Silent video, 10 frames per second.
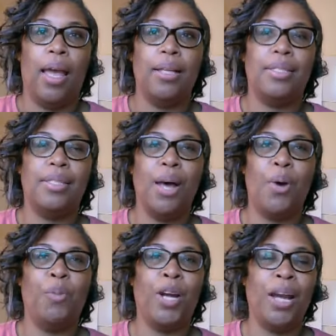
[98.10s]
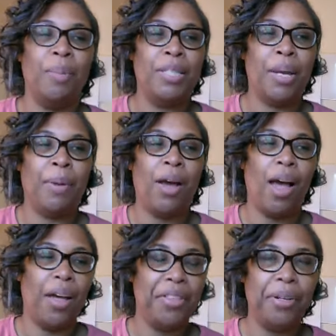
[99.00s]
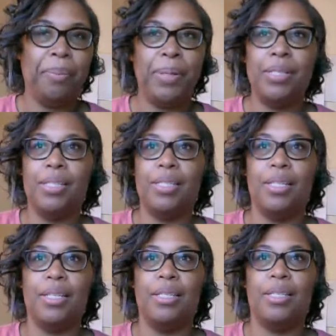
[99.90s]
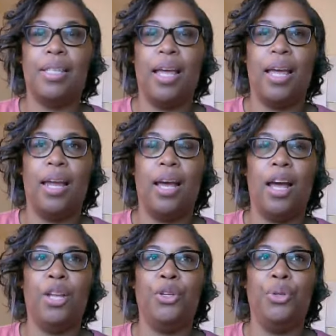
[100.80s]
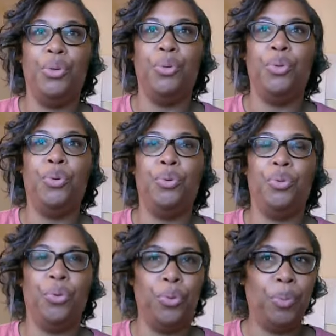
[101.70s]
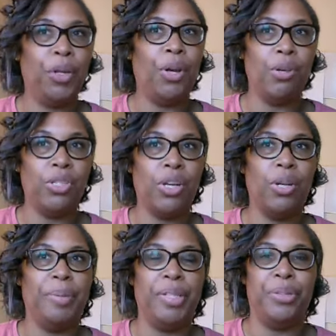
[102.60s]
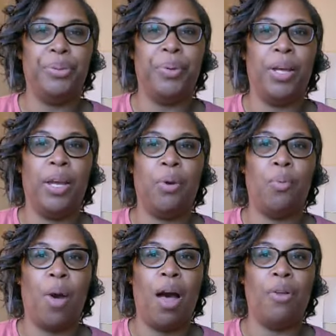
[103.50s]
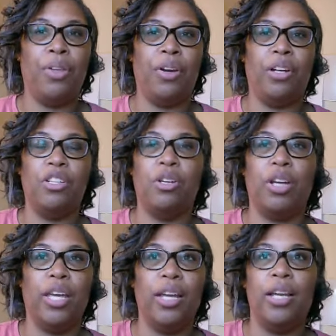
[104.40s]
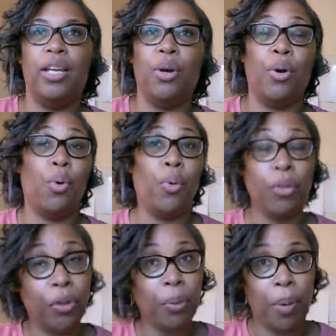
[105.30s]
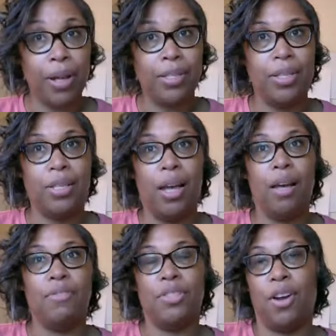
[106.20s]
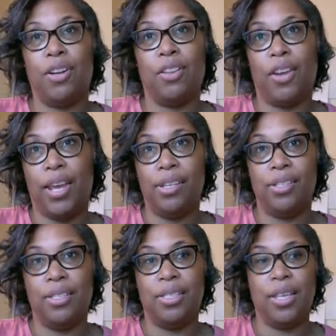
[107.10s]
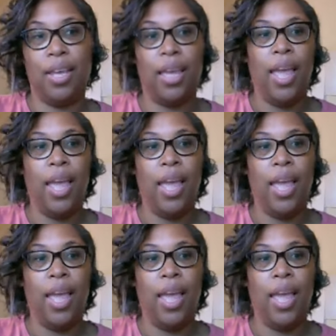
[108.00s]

So we're going to be talking about other businesses that a newbie NOSA could be doing while they're getting or going through the process of starting their agency.